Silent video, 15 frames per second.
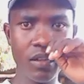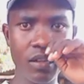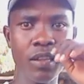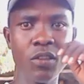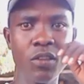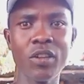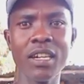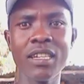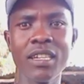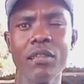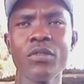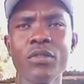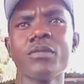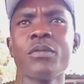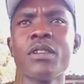You can give
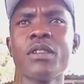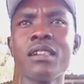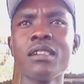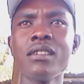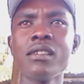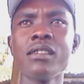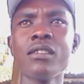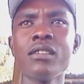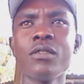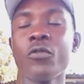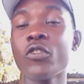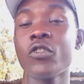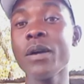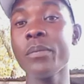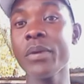them the
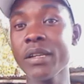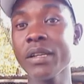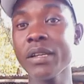fodder bit.